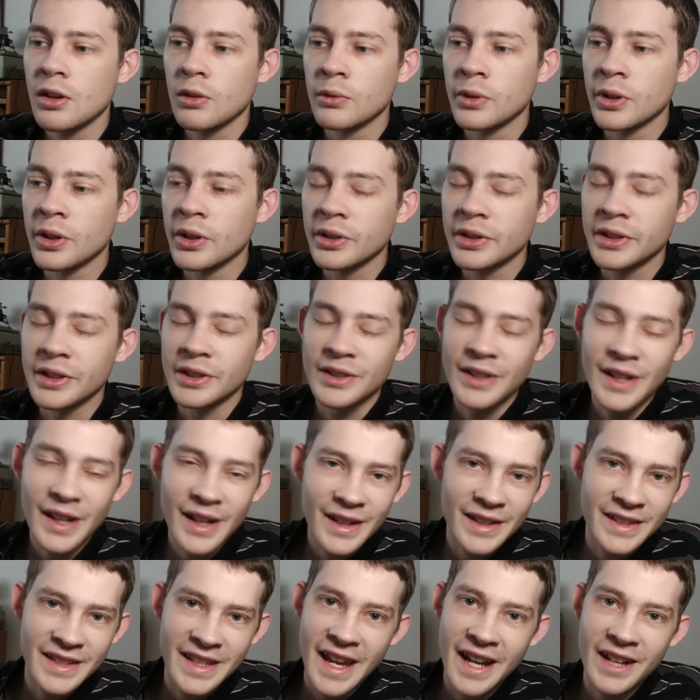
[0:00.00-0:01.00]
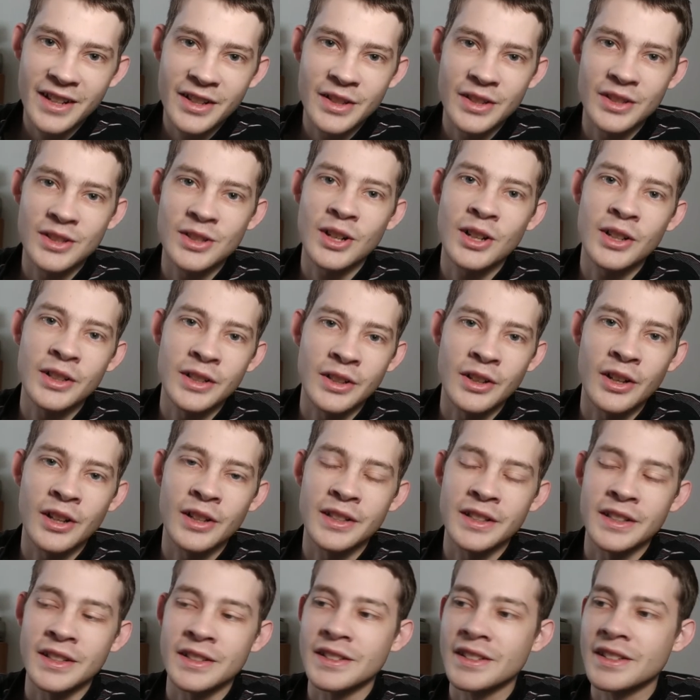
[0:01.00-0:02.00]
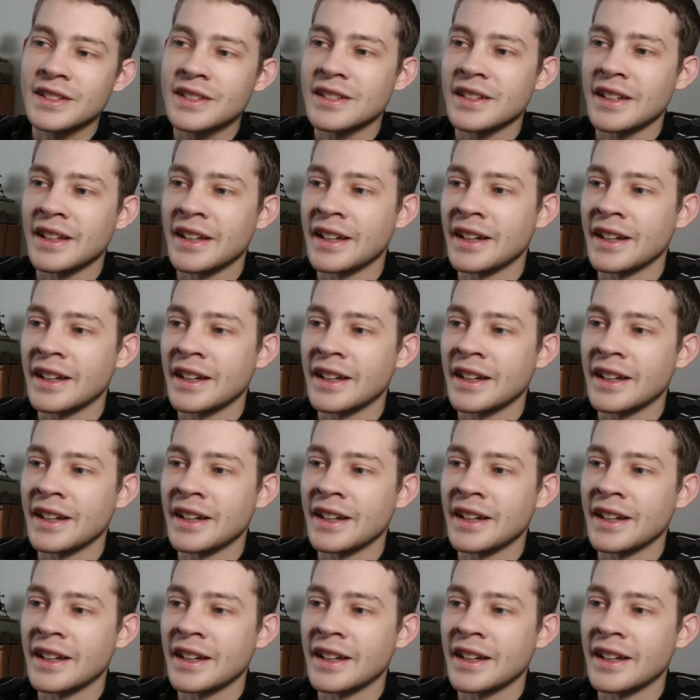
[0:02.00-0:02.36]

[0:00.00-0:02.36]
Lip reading: well, you're not exactly the target audience,